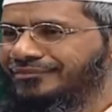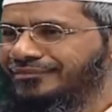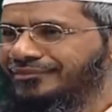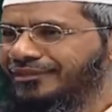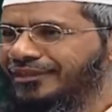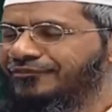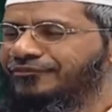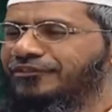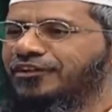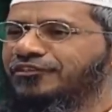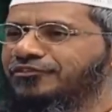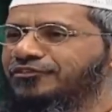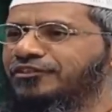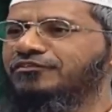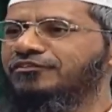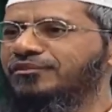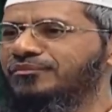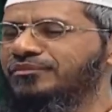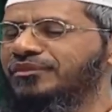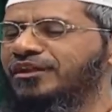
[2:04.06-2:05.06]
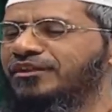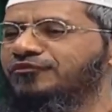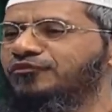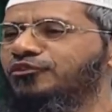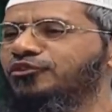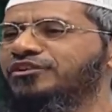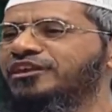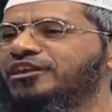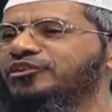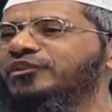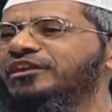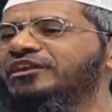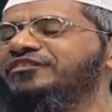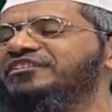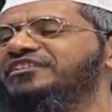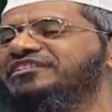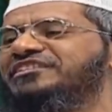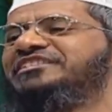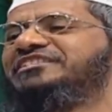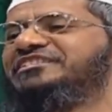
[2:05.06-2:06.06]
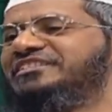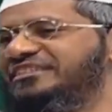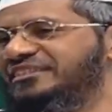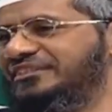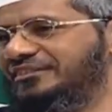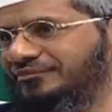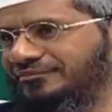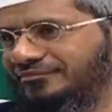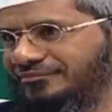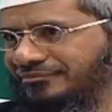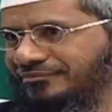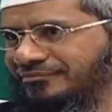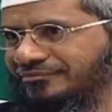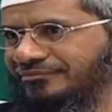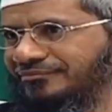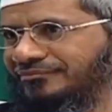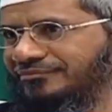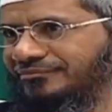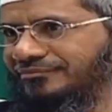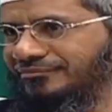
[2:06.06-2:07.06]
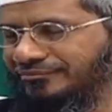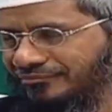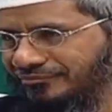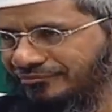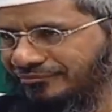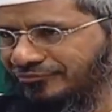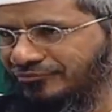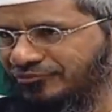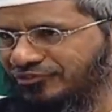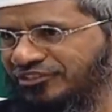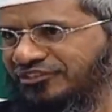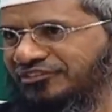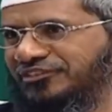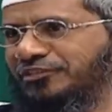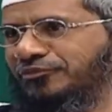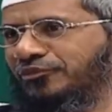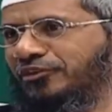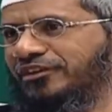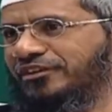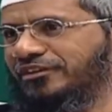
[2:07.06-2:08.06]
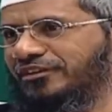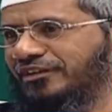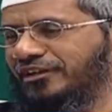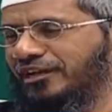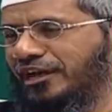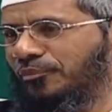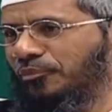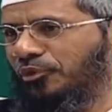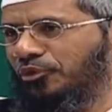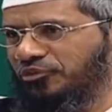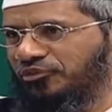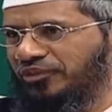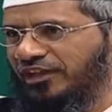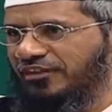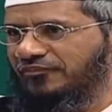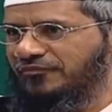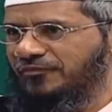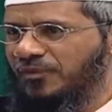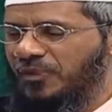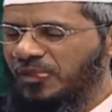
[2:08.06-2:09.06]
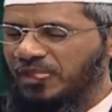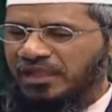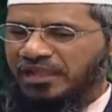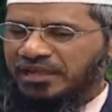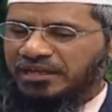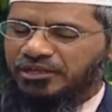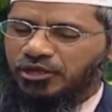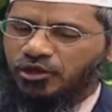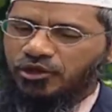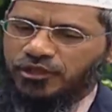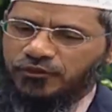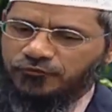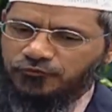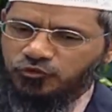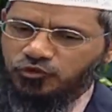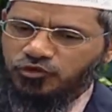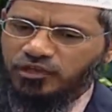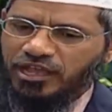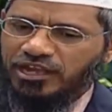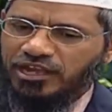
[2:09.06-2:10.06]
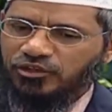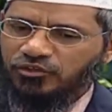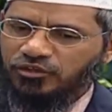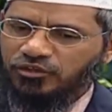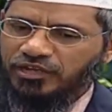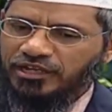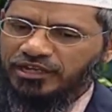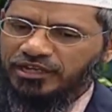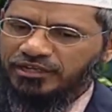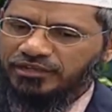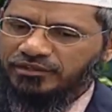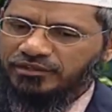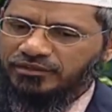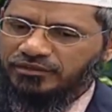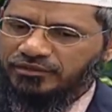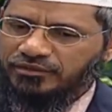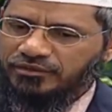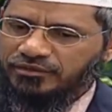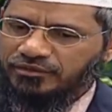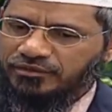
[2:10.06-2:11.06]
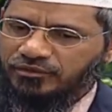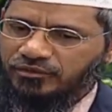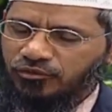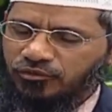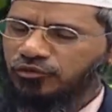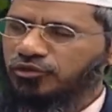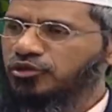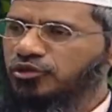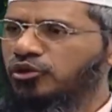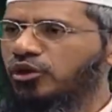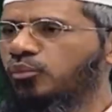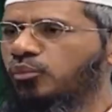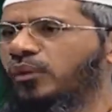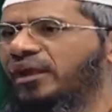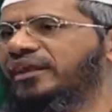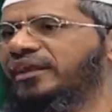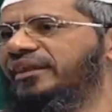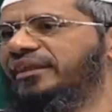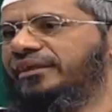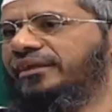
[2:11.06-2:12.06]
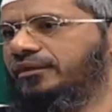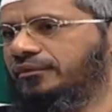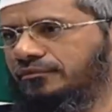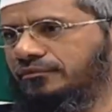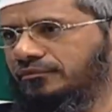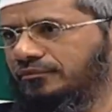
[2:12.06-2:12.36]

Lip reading: then 1st of Ramadan, 1421st Hijri, you should see what amount you have. Now, if you calculate only on one day